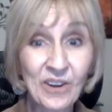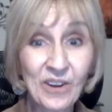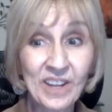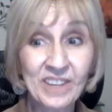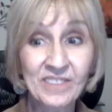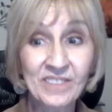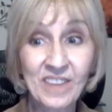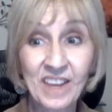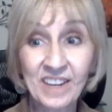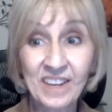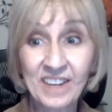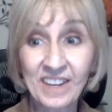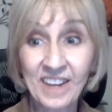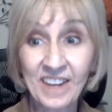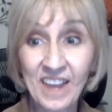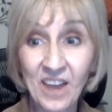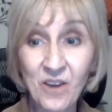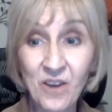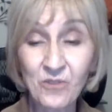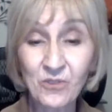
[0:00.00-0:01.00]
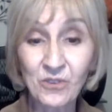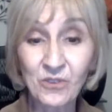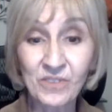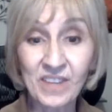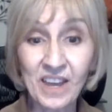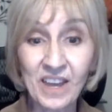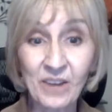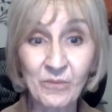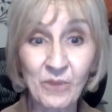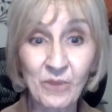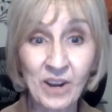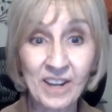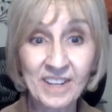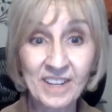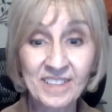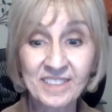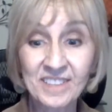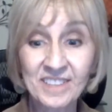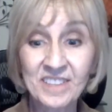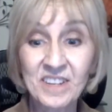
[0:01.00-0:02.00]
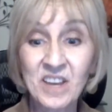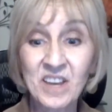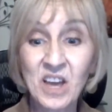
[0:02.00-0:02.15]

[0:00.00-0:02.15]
and they can count on that, right?